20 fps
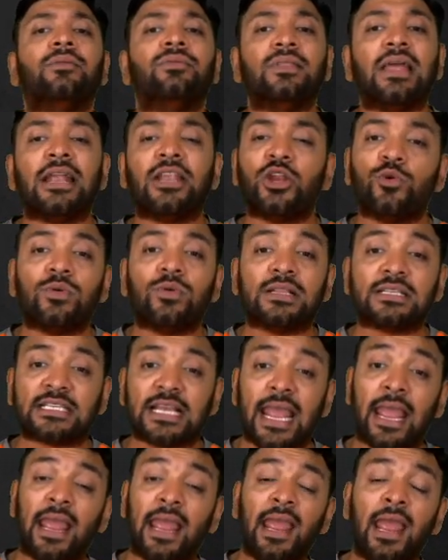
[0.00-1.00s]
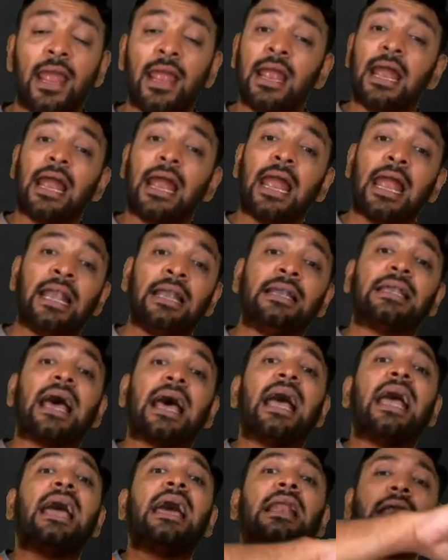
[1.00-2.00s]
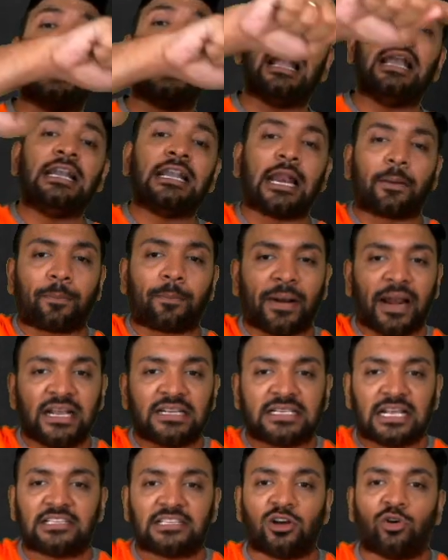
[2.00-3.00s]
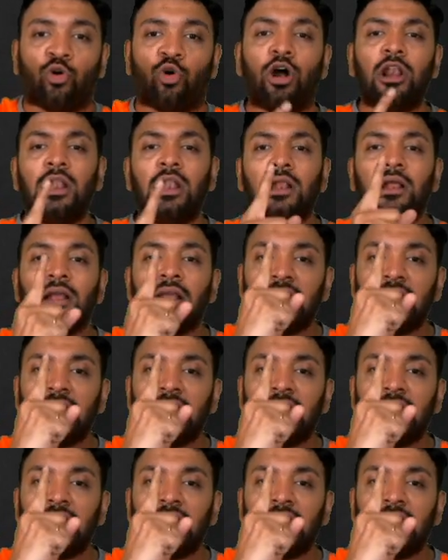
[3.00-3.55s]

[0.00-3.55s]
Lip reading: then you will say entire enterprise as a whole